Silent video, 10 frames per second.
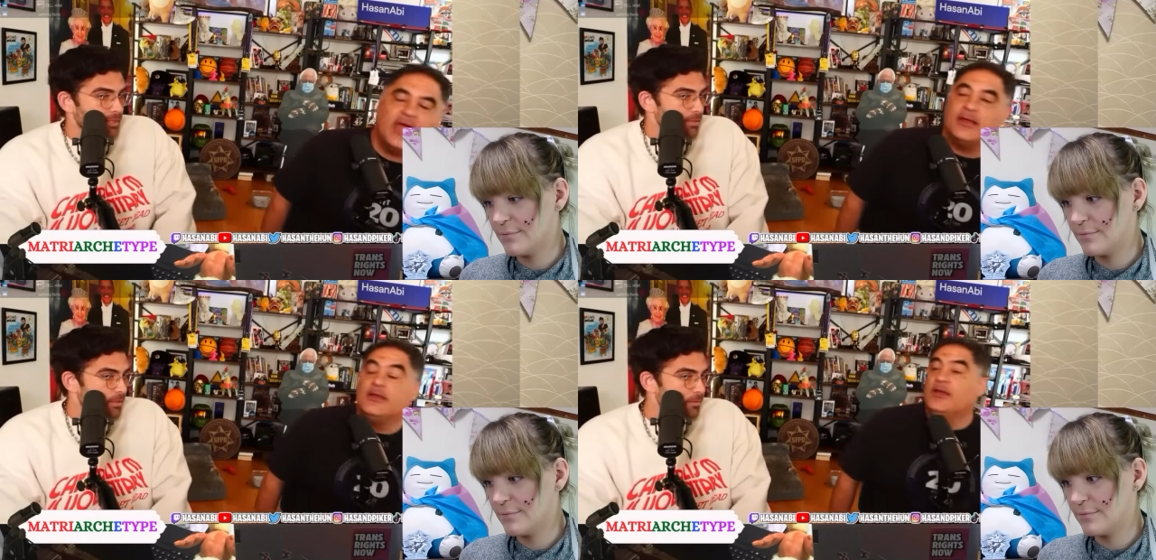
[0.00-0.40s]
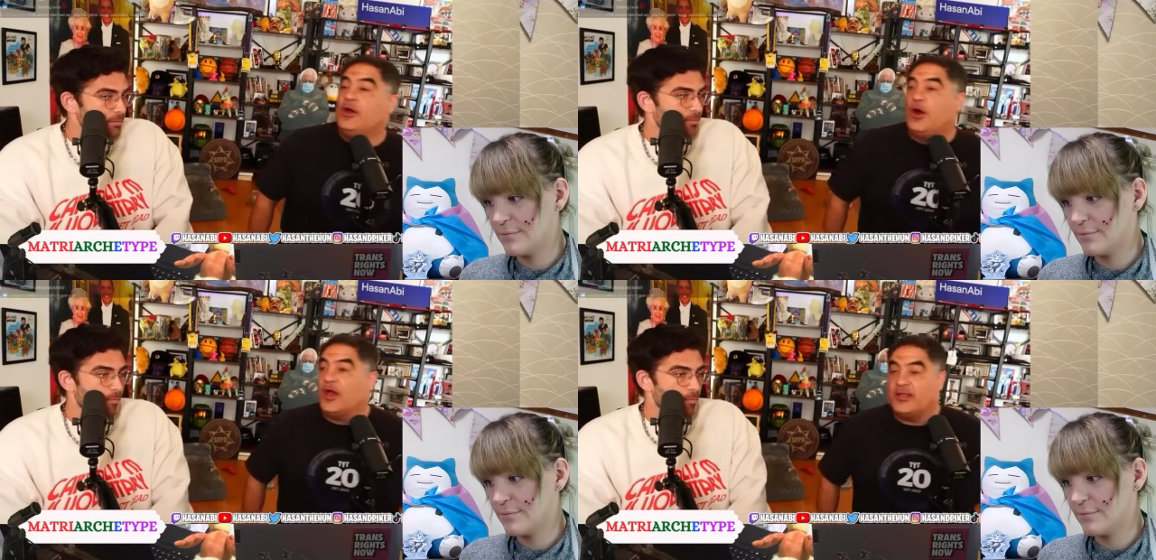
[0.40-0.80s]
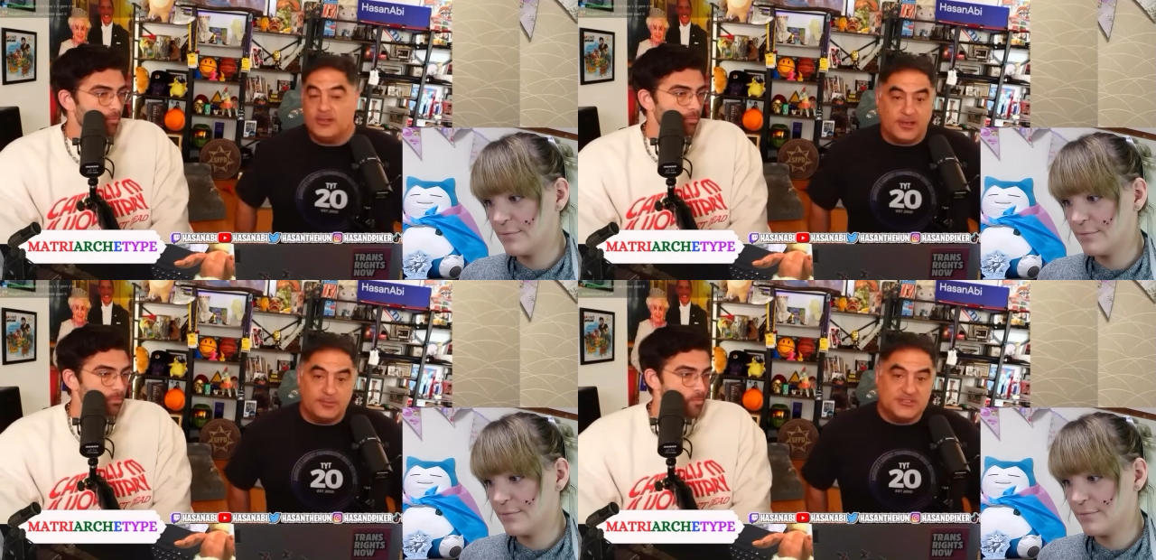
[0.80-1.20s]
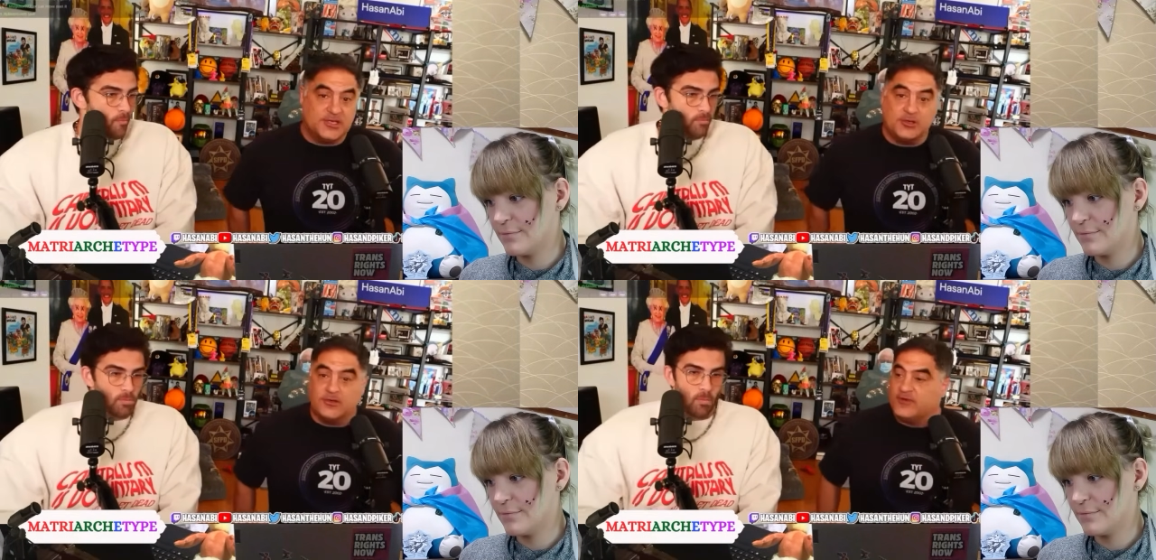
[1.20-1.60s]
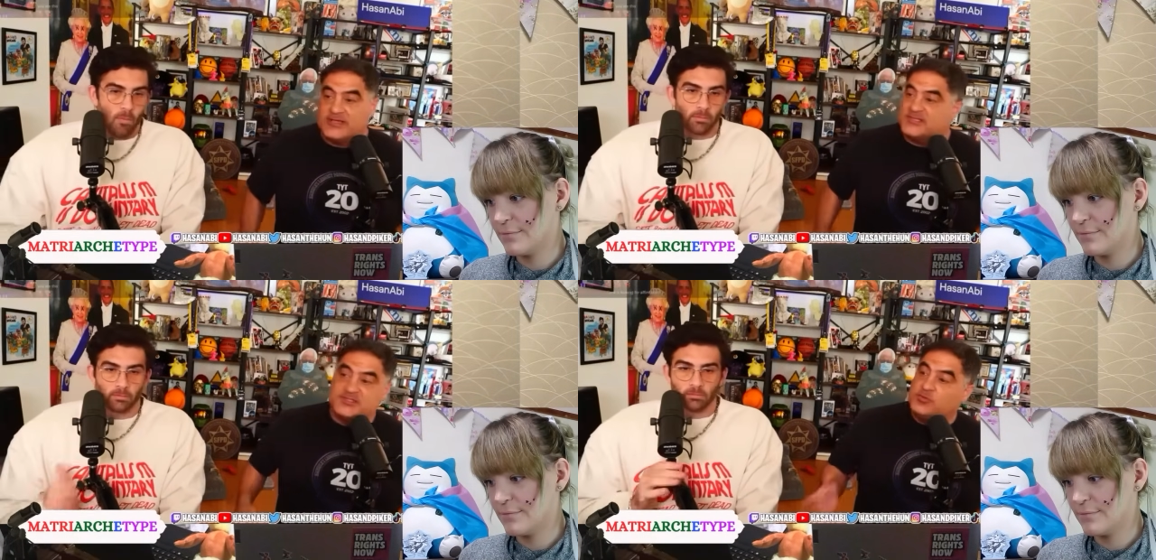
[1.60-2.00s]
Speaker 1: That's yeah. it. All right, look, I'm going to take your
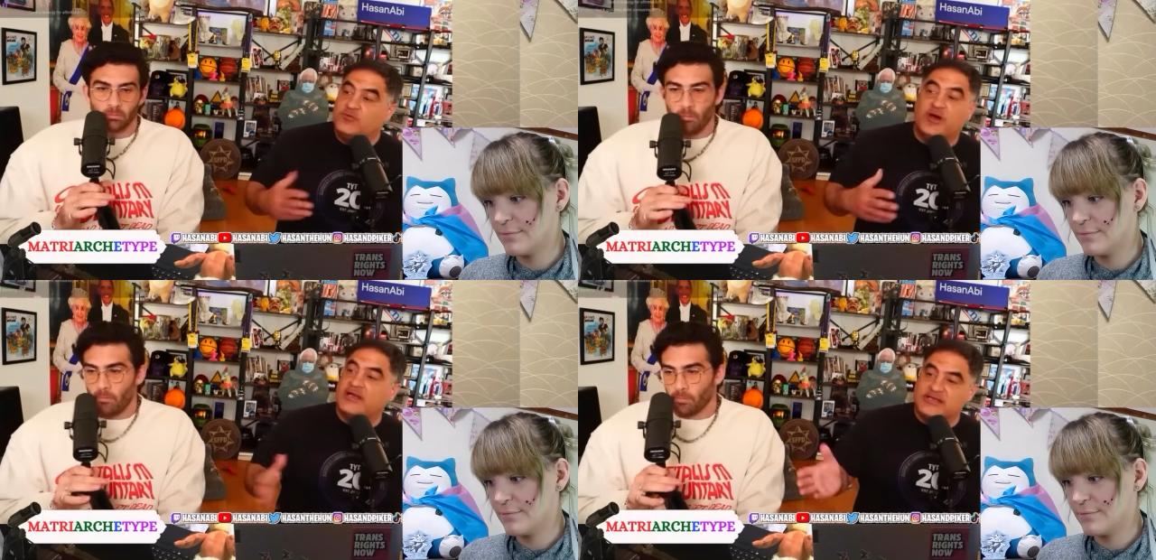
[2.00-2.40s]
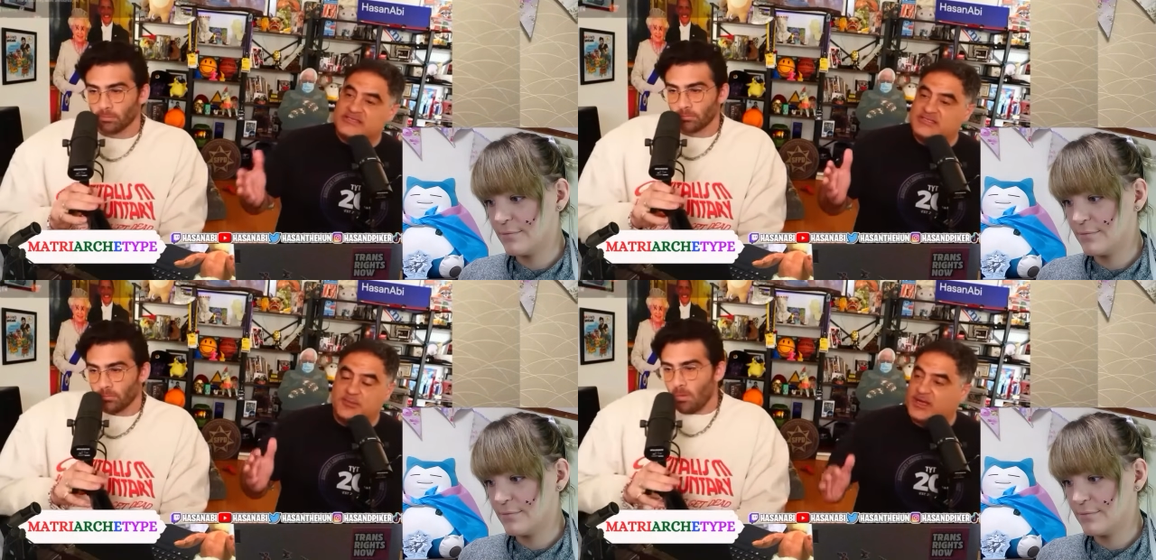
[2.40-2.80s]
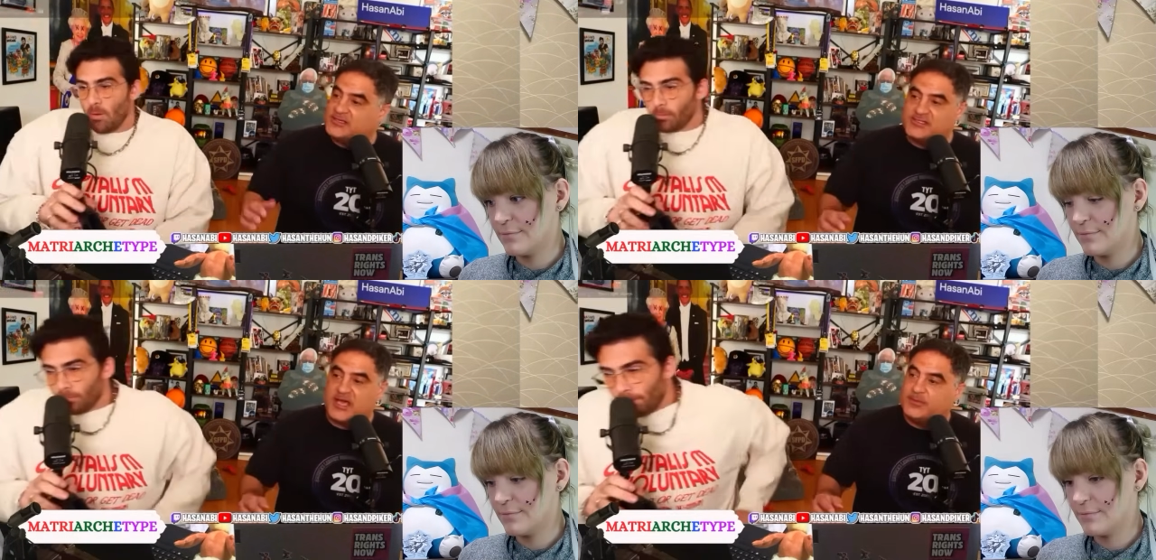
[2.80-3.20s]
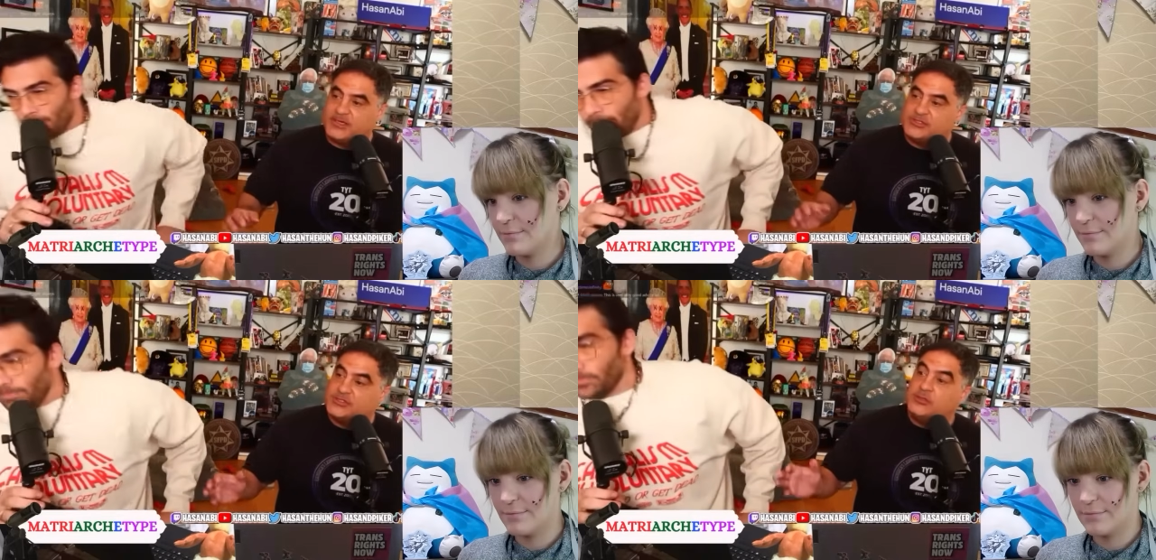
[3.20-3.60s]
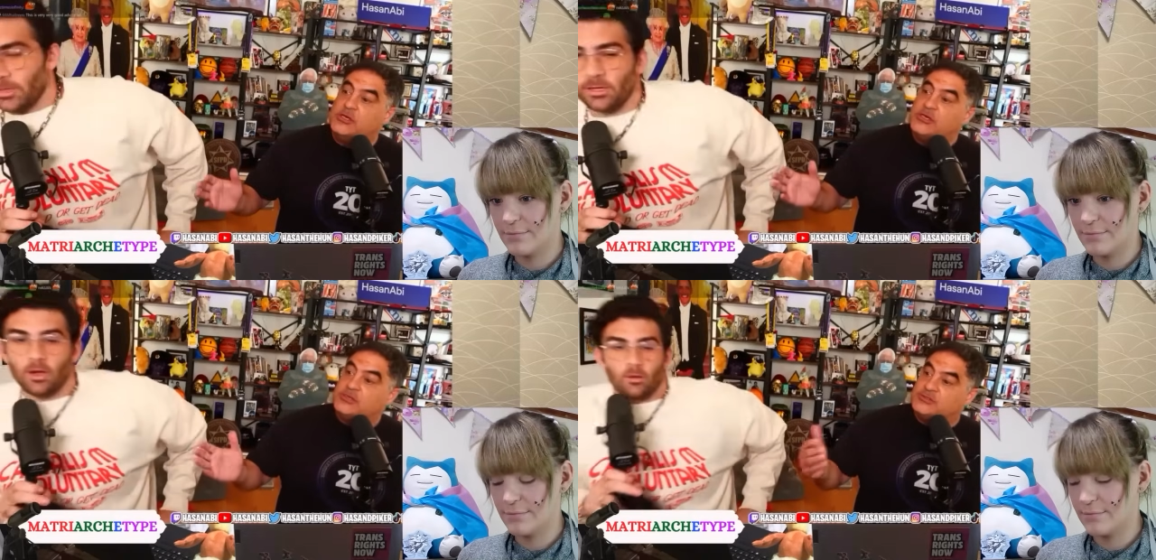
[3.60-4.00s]
advice. Let's move on because it's a microscopic issue.
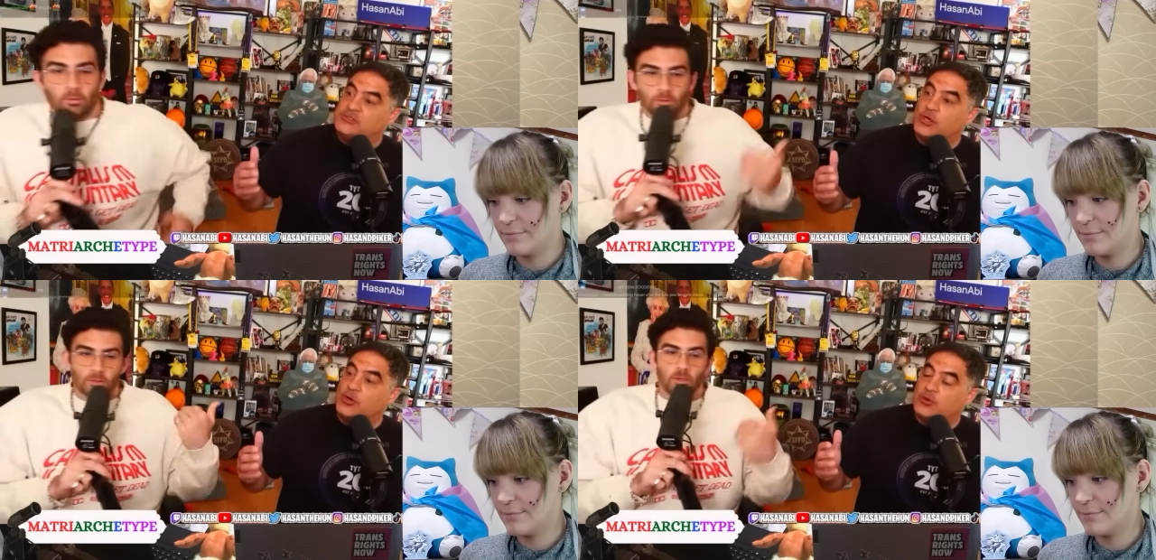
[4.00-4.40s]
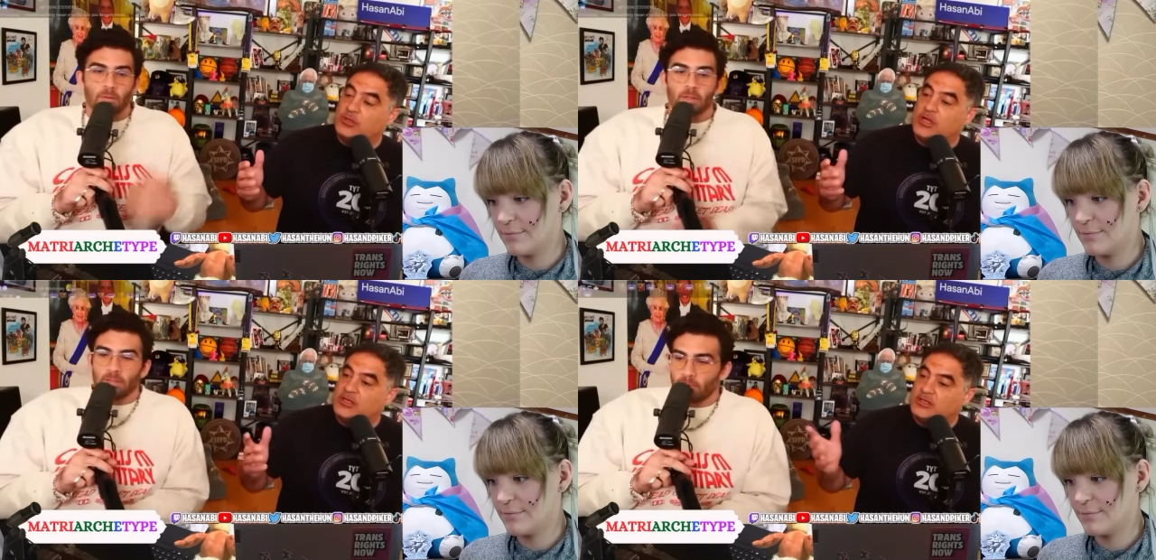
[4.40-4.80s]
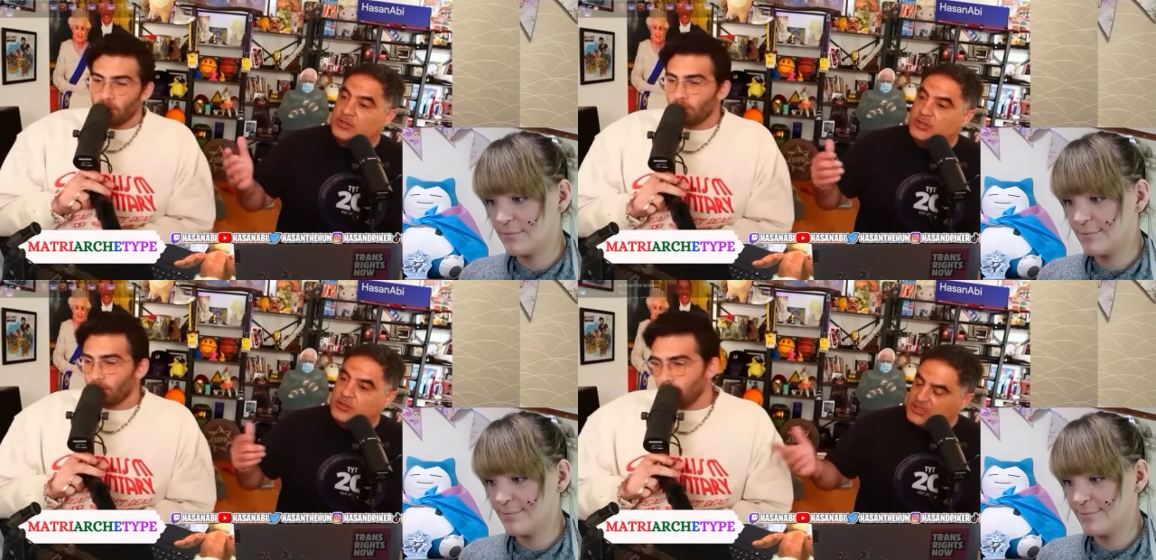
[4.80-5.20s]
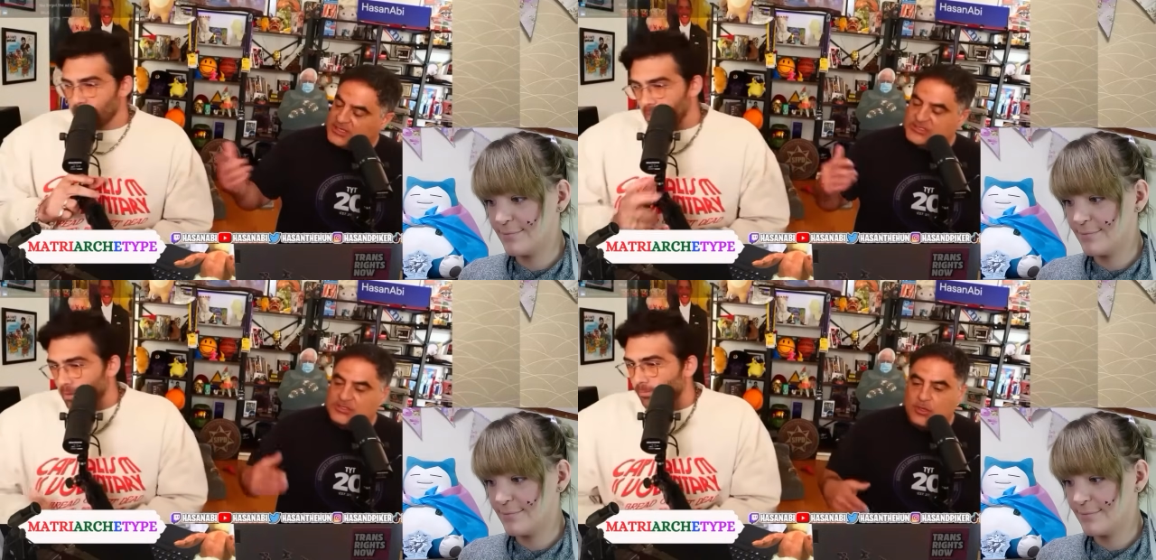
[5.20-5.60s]
There you go. So let's talk about uh, defund the police